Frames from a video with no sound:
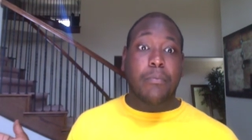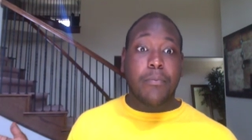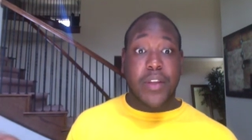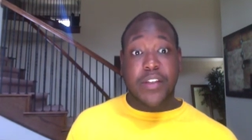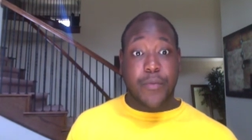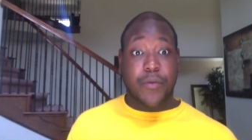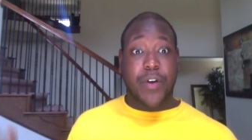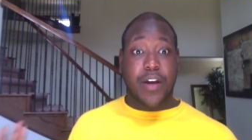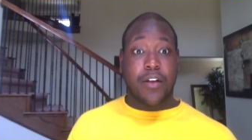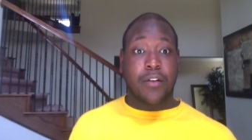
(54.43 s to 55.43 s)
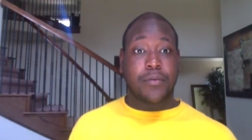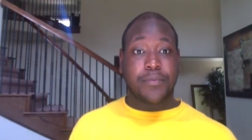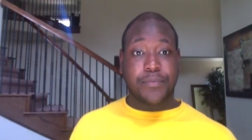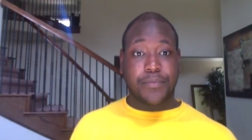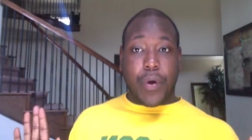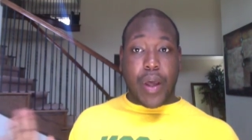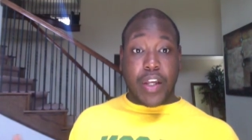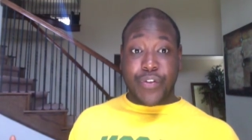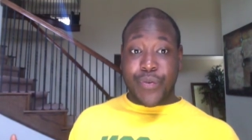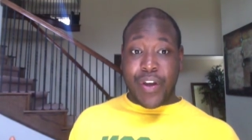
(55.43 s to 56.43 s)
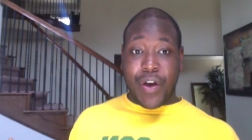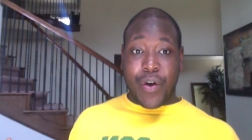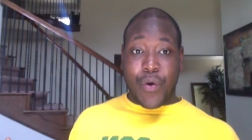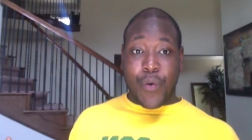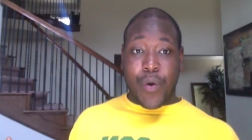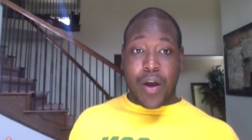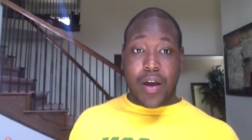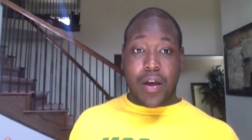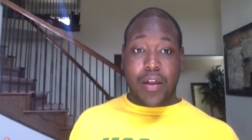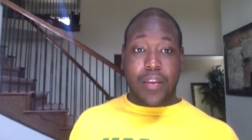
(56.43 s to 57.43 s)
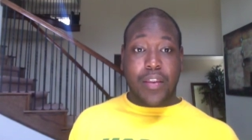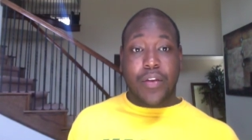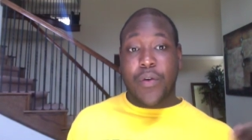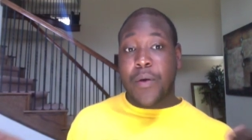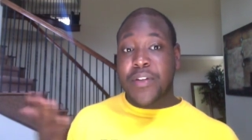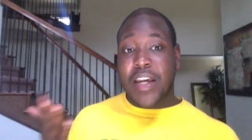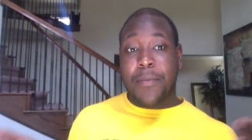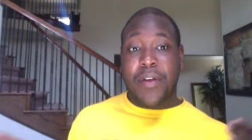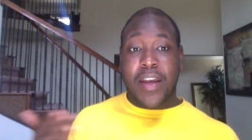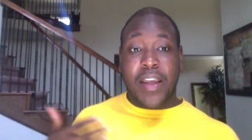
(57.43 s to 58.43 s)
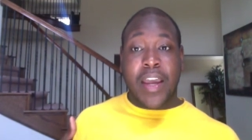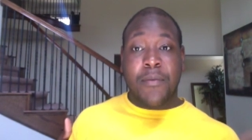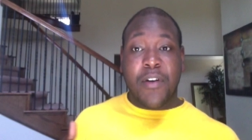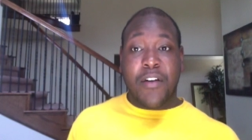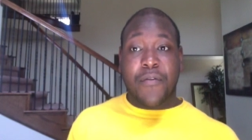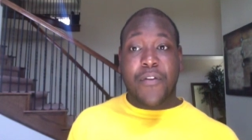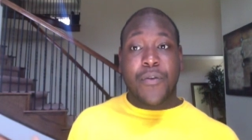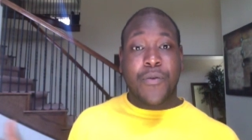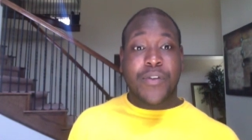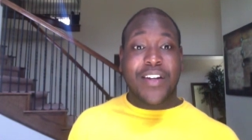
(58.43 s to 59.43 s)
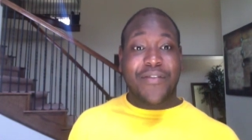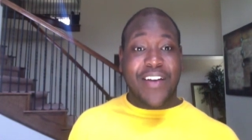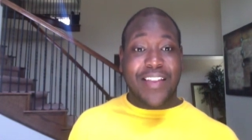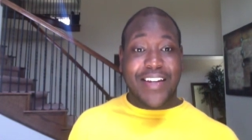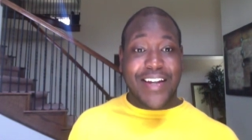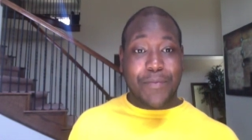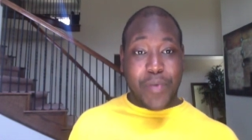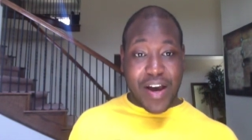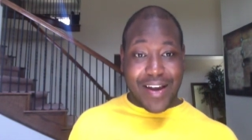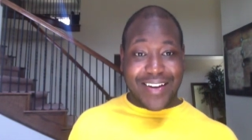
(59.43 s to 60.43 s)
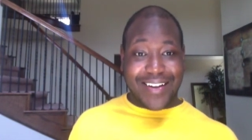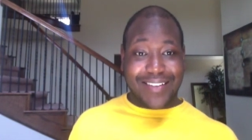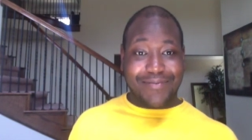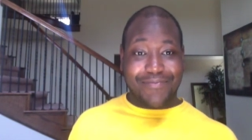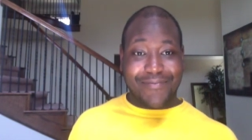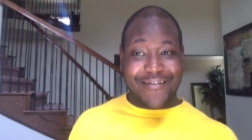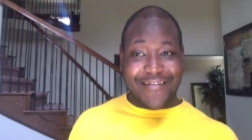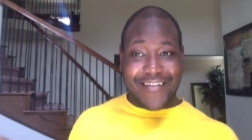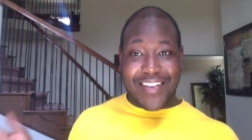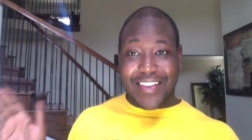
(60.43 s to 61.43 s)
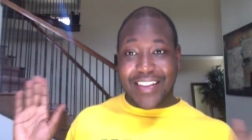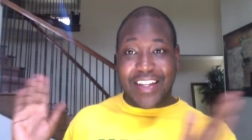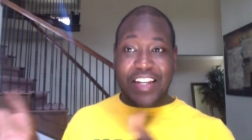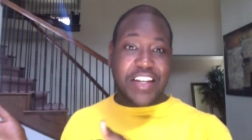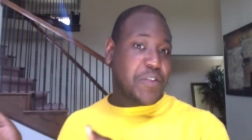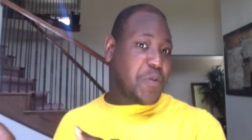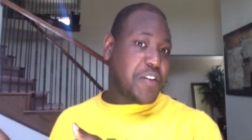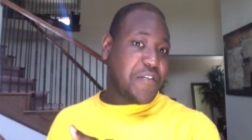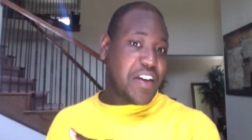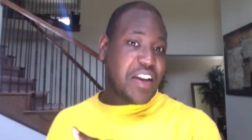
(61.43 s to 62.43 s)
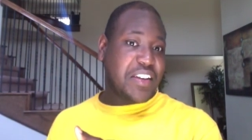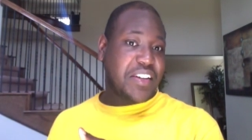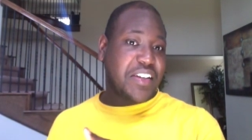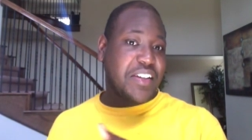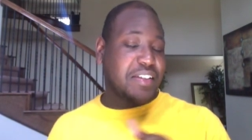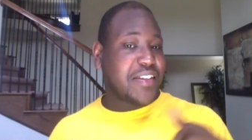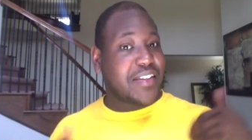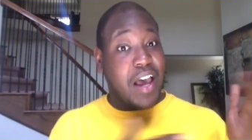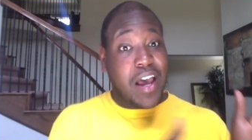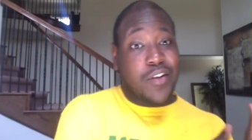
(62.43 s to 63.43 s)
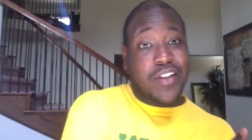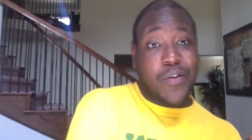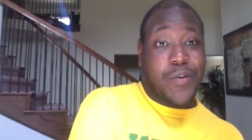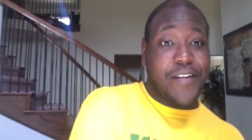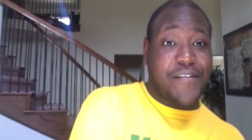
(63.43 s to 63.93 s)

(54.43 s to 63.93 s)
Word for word: Miss Morrell. As you know, you always got to play a game of who's going to find the dead body. Lydia didn't want to find it. Stiles didn't want